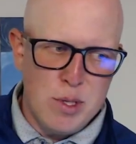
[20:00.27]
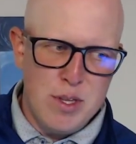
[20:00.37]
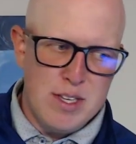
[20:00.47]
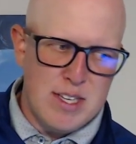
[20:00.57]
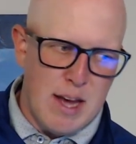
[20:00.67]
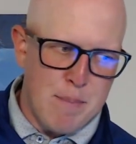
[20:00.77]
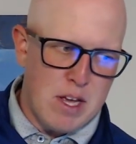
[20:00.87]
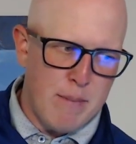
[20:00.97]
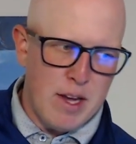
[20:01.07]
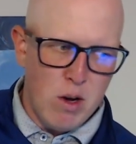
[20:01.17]
this
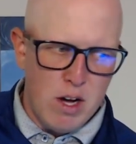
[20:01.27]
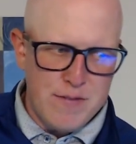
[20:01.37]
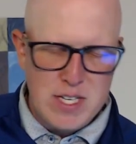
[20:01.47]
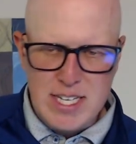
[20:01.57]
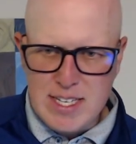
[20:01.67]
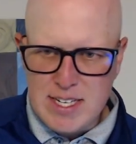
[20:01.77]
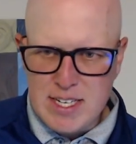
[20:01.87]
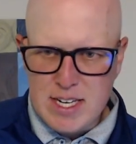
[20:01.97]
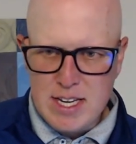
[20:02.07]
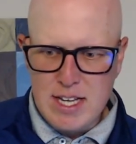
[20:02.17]
upcoming off season.
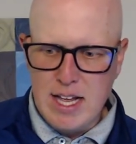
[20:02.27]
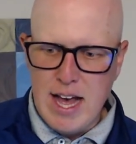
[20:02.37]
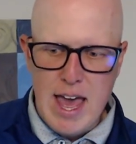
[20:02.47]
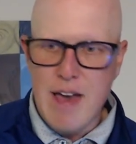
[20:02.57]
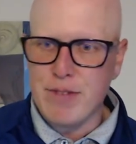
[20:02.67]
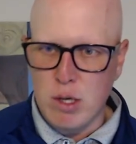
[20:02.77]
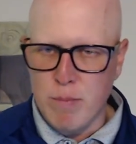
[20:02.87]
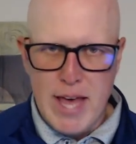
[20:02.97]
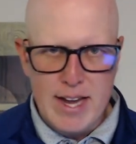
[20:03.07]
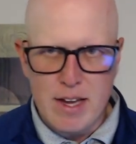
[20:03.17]
I have to go
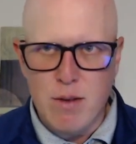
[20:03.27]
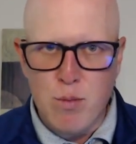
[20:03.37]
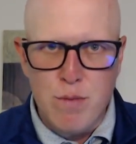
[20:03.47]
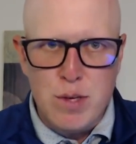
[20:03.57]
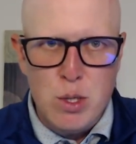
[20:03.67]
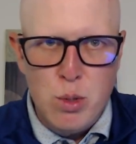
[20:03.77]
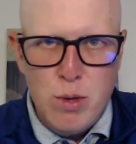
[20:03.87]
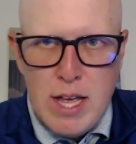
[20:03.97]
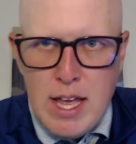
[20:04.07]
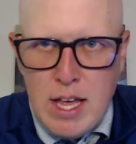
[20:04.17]
back and review
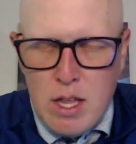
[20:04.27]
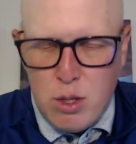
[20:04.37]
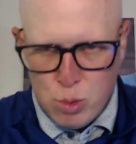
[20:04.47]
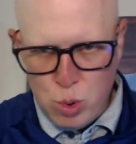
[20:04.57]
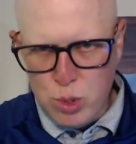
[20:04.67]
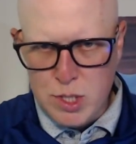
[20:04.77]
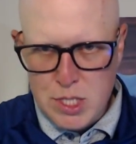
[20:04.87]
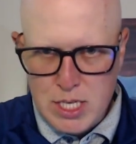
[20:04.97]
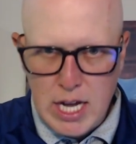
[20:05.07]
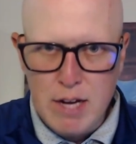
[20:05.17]
the
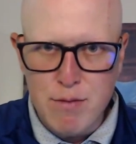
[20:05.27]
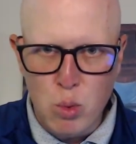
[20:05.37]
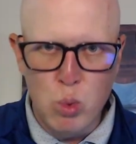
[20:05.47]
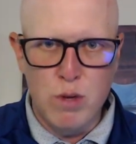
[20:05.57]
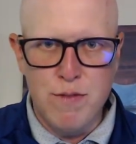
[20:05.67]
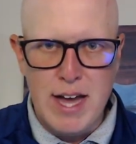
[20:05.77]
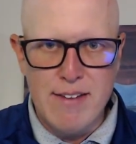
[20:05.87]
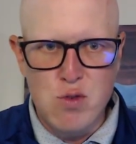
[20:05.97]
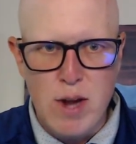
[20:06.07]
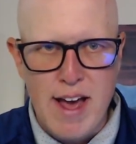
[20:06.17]
rules of the Rule 5
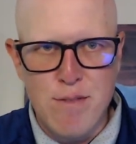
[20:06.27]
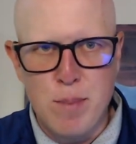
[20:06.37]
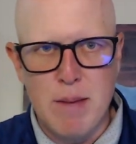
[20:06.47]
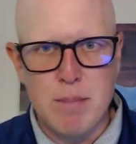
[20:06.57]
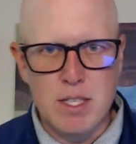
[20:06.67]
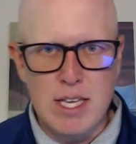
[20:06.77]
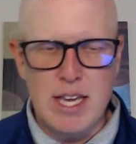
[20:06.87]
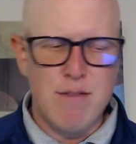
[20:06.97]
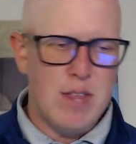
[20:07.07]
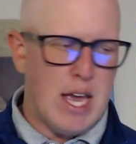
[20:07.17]
draft, but I
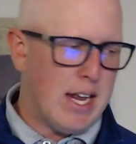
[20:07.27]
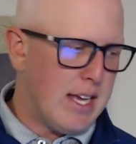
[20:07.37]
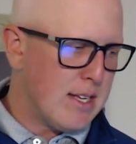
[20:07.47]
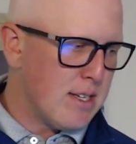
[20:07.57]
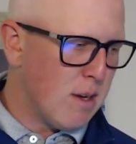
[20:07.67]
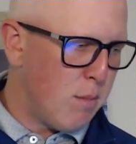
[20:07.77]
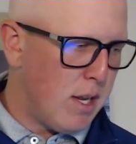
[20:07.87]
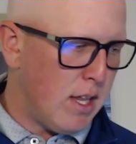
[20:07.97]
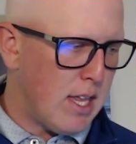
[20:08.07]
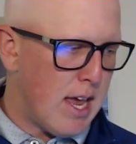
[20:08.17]
believe that he is
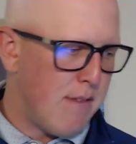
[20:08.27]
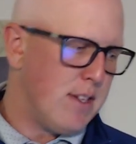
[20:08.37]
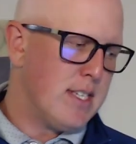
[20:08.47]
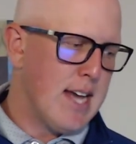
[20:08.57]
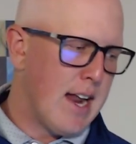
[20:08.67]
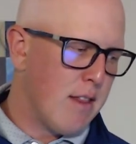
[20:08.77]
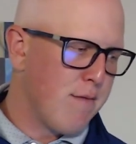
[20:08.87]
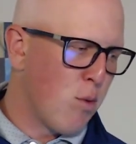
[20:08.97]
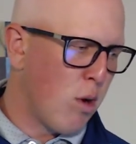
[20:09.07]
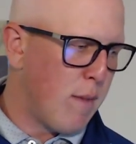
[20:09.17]
somebody that, if he's not on the
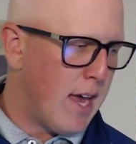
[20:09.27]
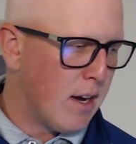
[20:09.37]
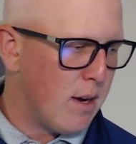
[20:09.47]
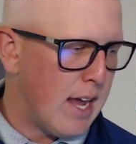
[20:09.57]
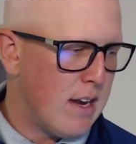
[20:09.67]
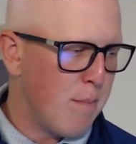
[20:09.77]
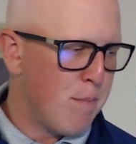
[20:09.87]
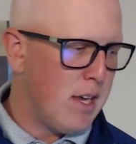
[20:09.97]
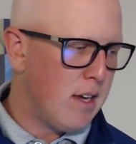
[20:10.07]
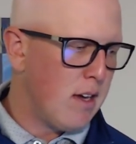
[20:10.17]
40 man, could end up
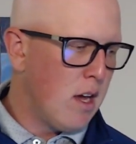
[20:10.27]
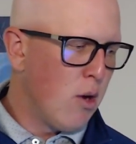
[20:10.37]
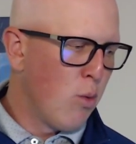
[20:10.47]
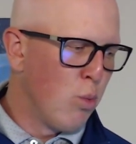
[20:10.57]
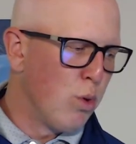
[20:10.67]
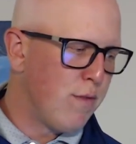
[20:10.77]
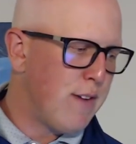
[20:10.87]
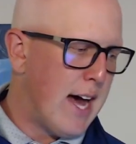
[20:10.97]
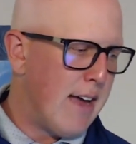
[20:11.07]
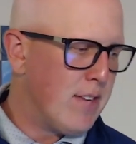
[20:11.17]
being Rule
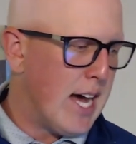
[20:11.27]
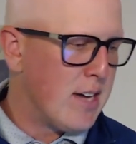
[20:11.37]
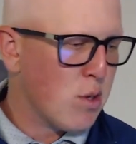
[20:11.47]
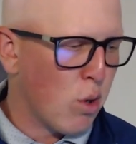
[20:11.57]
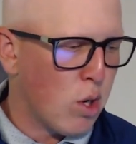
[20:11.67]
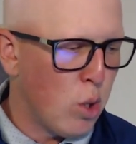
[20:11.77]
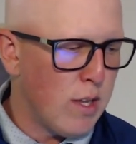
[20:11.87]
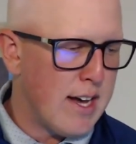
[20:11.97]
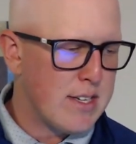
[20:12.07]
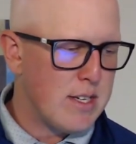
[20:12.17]
5. Oscar
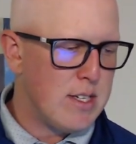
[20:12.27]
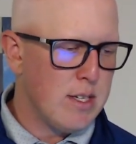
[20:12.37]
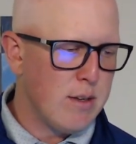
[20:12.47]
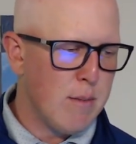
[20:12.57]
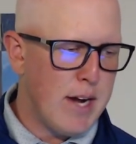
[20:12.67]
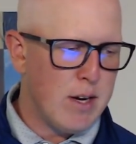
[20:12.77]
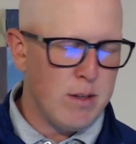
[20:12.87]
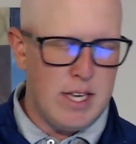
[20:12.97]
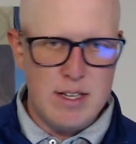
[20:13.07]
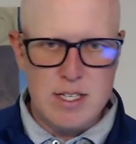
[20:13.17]
Colas is still in the minor
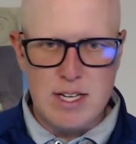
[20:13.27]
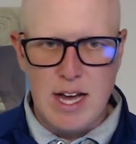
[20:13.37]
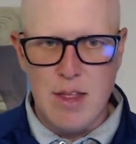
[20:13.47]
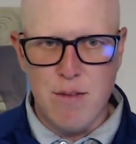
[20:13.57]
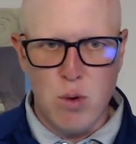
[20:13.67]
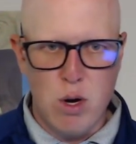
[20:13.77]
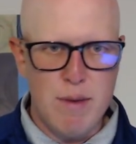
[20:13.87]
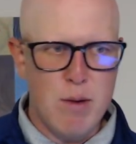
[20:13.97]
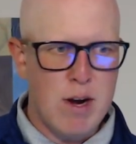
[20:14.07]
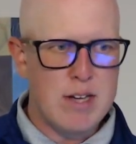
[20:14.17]
leagues on the 40
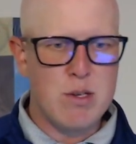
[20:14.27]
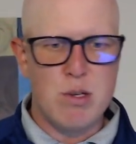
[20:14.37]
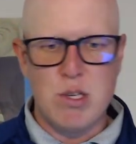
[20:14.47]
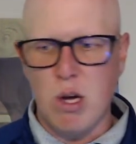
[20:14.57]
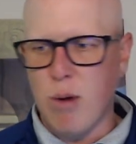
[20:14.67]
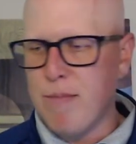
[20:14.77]
man roster. So